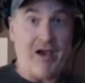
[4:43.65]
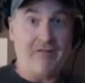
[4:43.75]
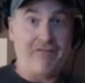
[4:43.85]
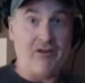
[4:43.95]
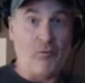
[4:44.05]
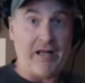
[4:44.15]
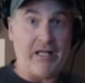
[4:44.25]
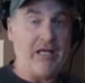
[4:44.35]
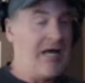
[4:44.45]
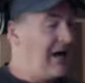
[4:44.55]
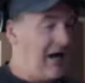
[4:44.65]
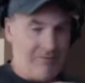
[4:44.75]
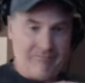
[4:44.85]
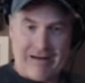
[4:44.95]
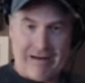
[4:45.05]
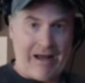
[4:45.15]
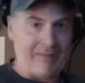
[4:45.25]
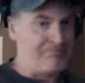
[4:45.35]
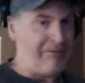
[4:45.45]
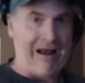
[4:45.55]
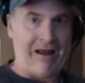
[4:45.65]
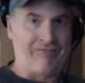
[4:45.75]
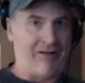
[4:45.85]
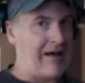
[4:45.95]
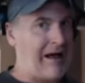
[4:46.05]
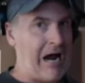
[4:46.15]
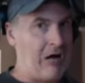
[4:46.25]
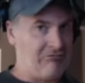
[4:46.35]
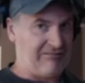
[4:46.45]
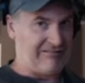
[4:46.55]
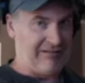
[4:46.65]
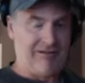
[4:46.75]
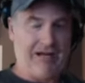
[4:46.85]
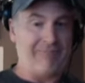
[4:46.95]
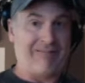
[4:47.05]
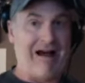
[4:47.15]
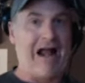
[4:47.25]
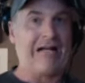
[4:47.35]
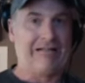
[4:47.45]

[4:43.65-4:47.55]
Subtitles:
for the wedding. I'm not paying for the house. I'm done.